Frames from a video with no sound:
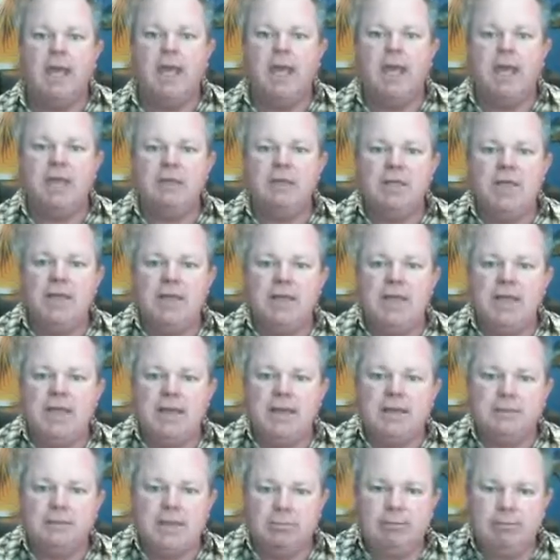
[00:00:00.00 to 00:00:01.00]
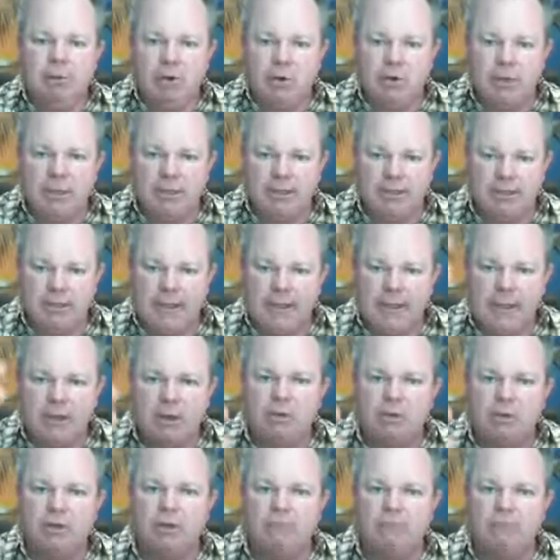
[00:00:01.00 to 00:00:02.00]
And then as I'm looking
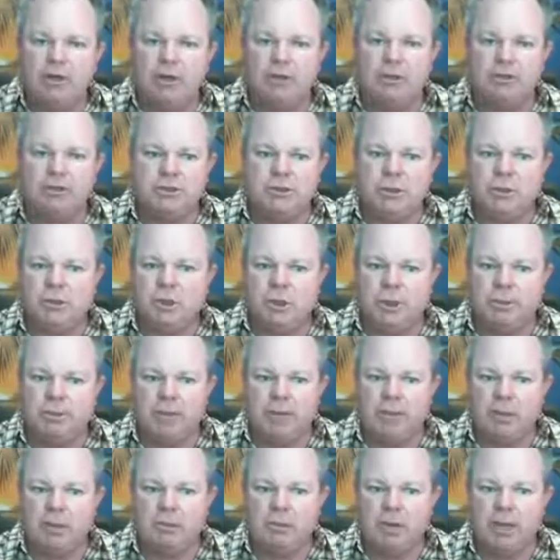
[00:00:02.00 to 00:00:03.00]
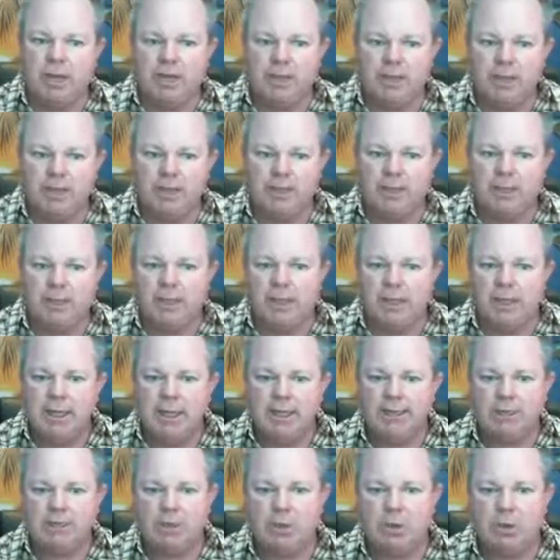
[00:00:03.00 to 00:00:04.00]
down, the video is still going to be playing.
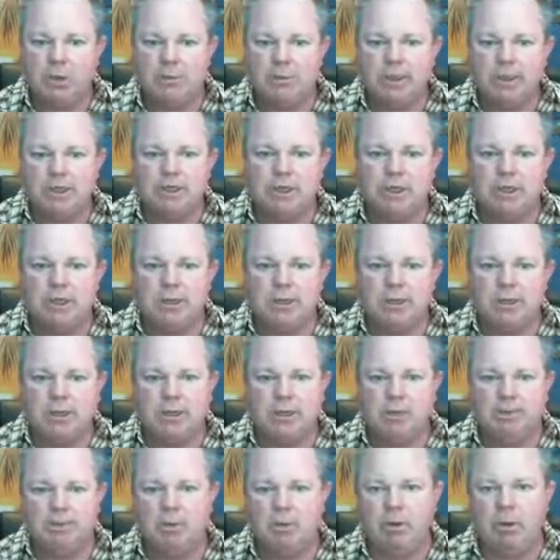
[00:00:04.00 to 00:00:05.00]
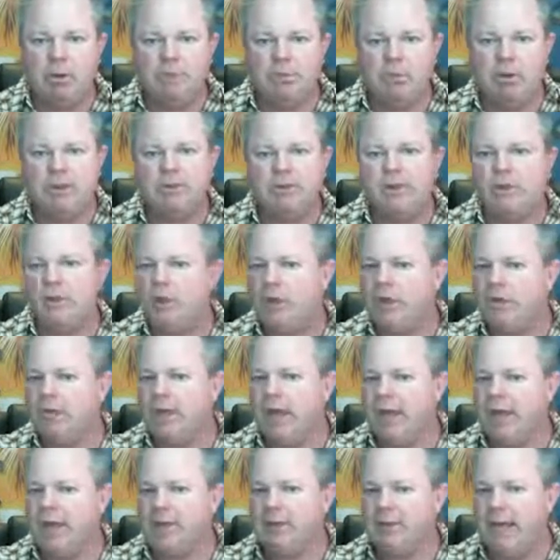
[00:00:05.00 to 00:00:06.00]
And so I'm actually looking at the bullet points and go, oh,
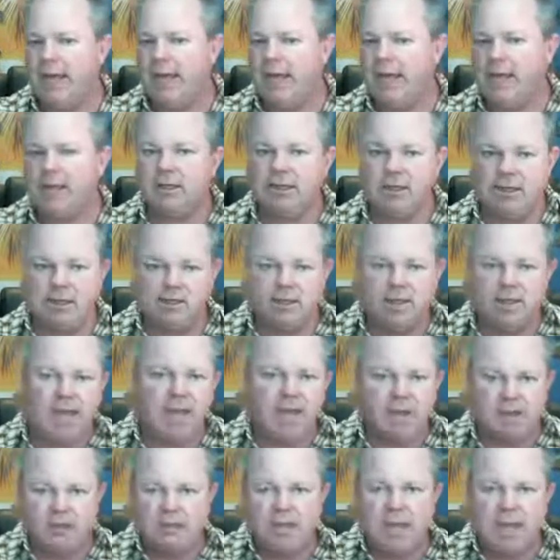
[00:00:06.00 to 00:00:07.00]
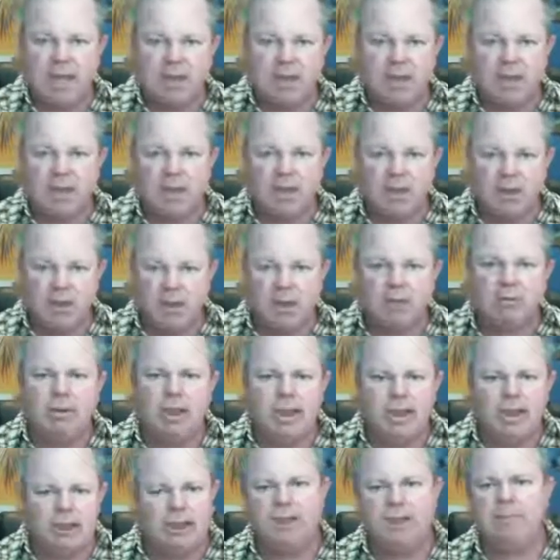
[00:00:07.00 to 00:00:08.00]
that and that and that. All
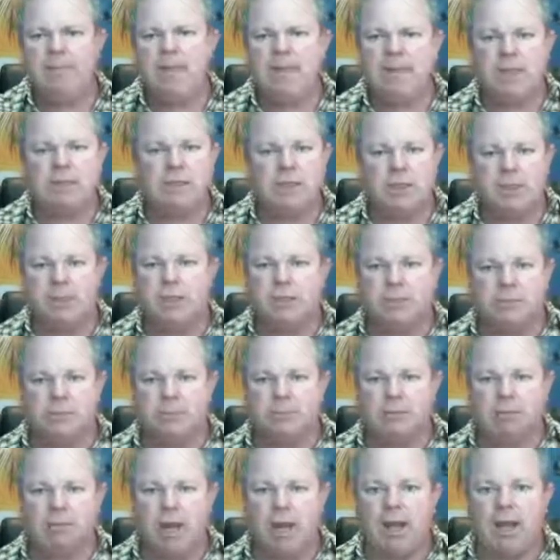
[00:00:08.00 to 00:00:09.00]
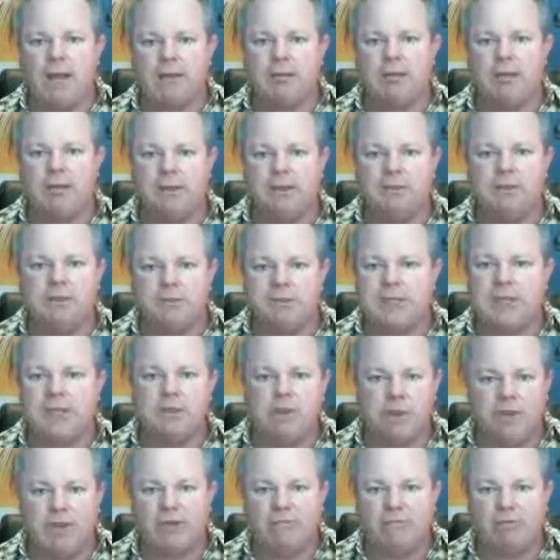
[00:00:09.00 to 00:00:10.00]
right, let me actually get this product because it
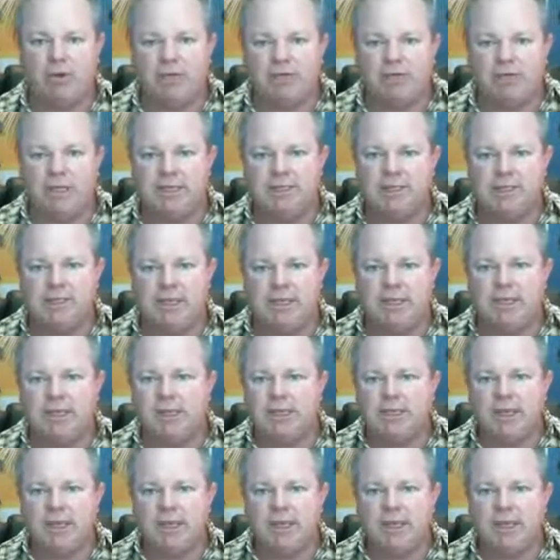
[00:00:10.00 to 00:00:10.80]
sounds halfway decent.